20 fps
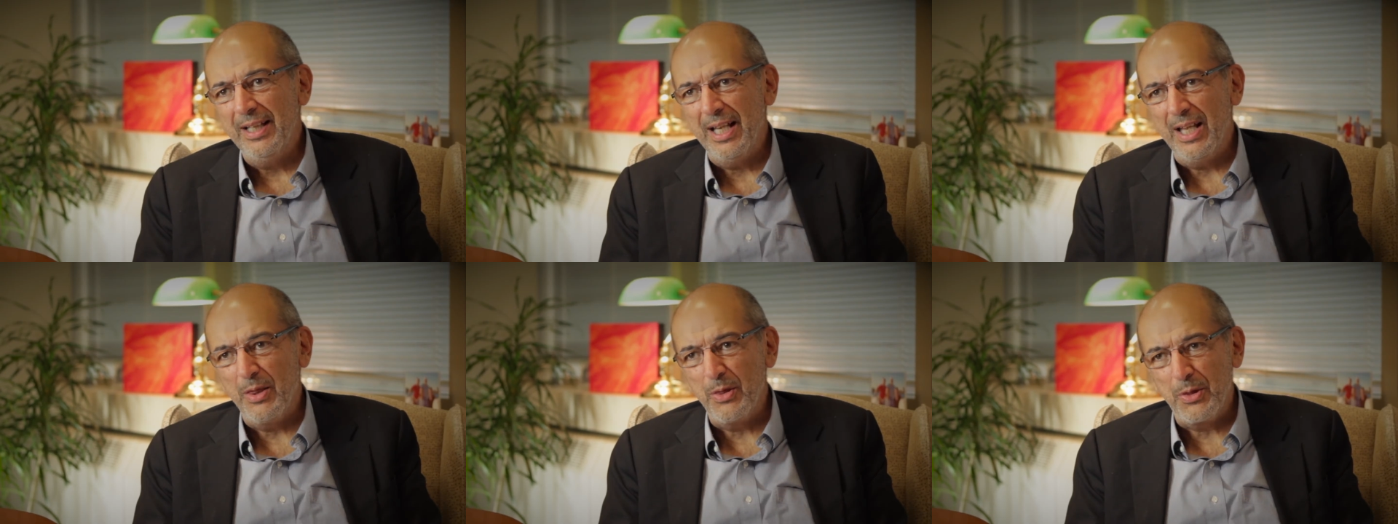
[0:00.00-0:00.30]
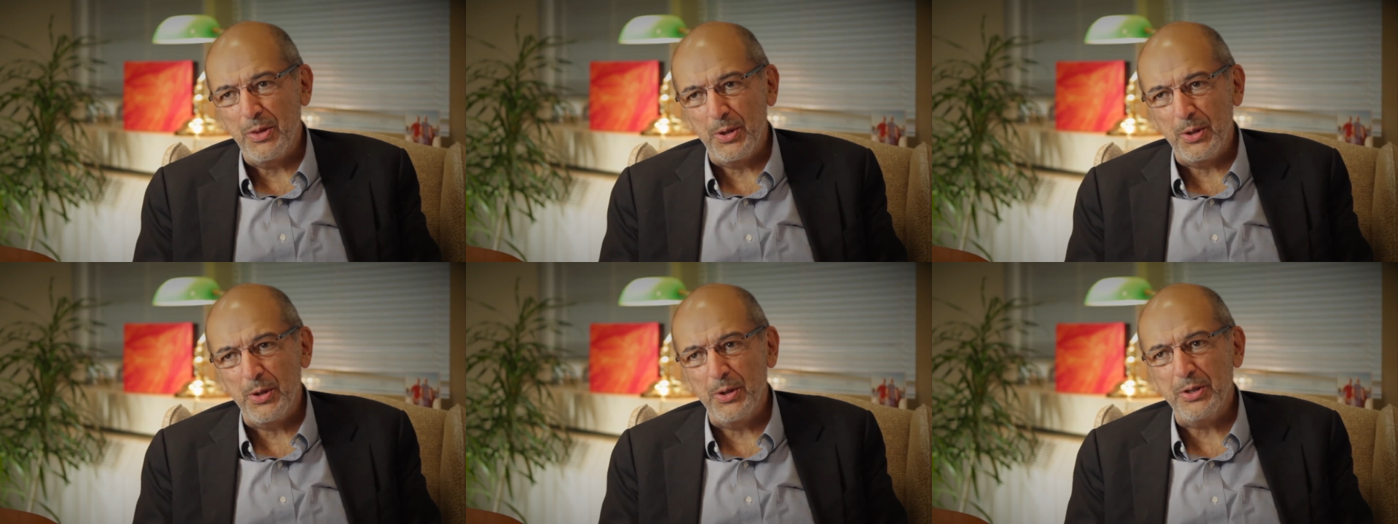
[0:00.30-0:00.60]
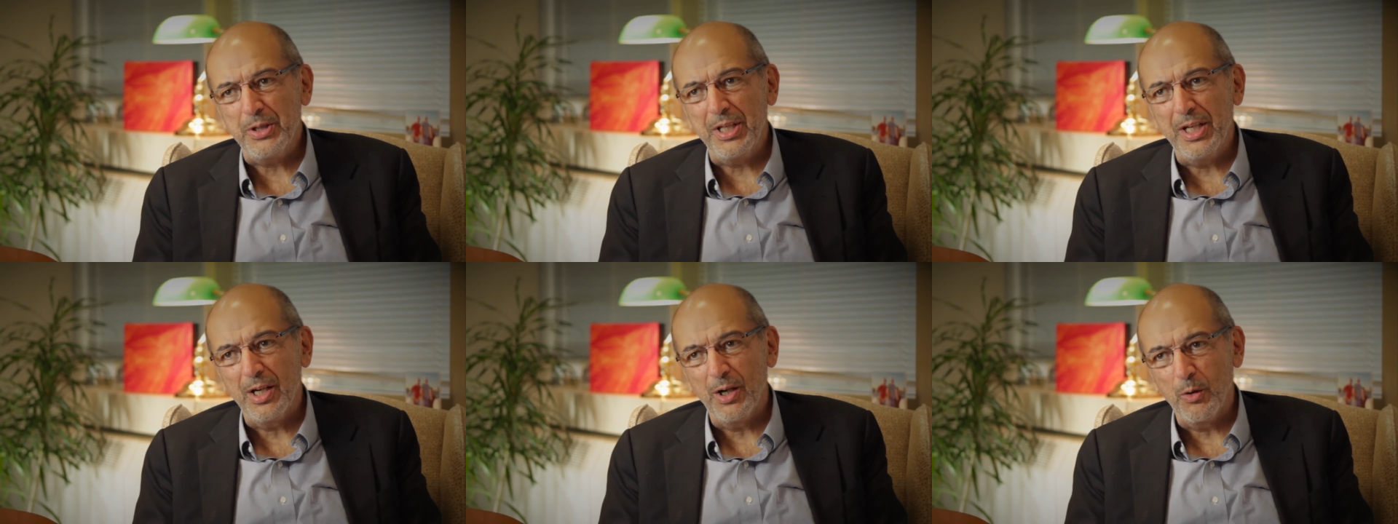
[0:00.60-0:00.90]
in
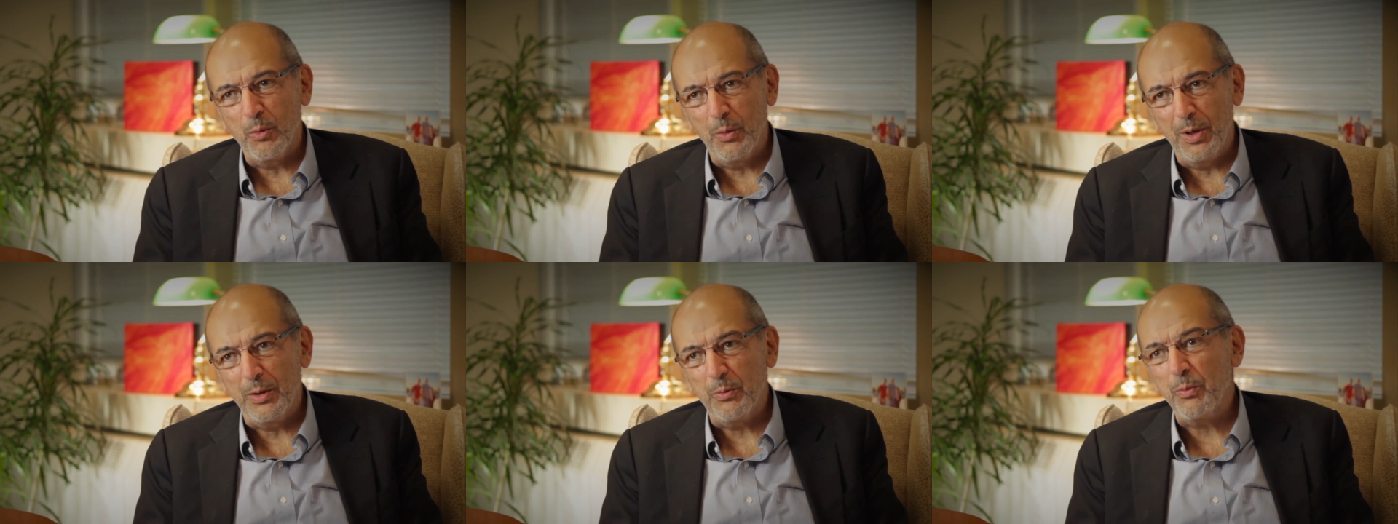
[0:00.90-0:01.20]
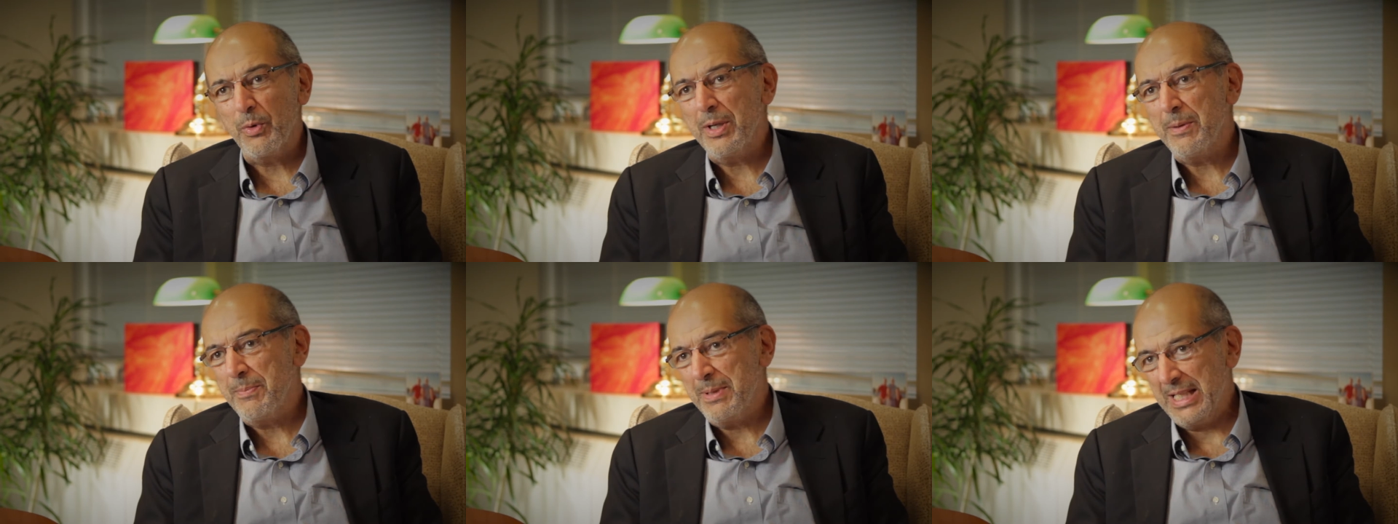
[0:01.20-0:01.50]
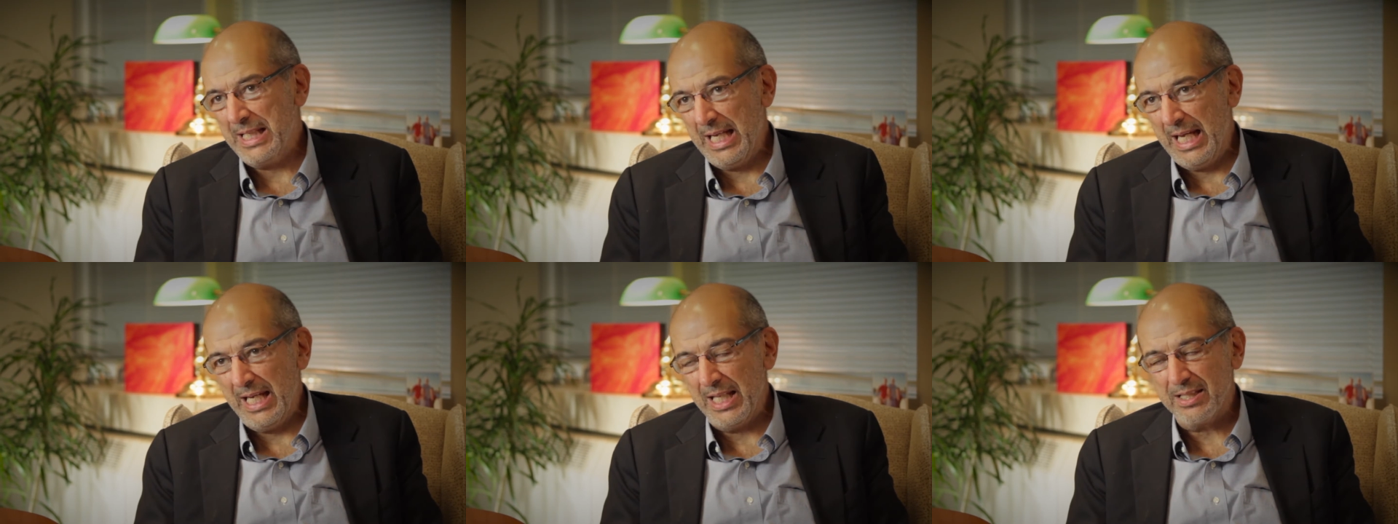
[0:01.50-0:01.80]
third year when we
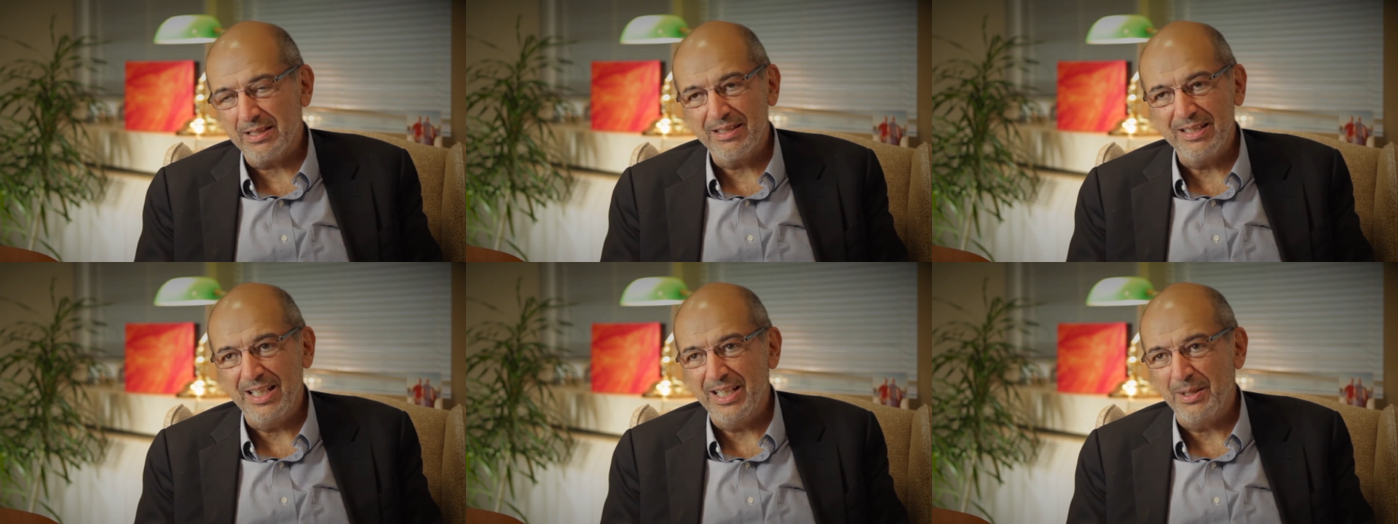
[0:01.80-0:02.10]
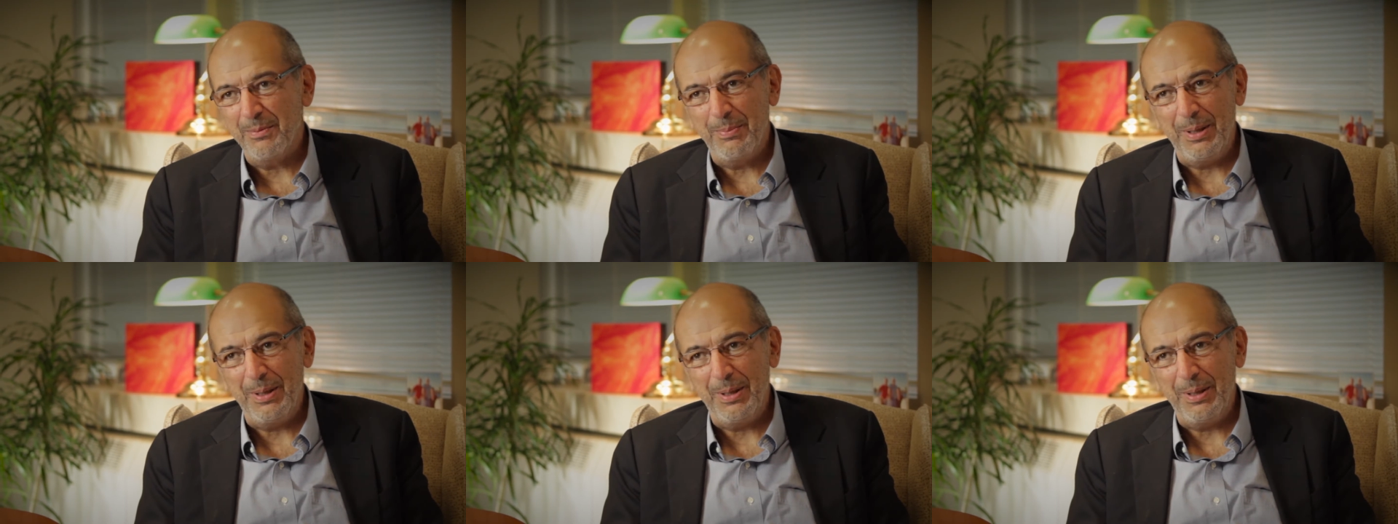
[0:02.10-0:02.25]
began seeing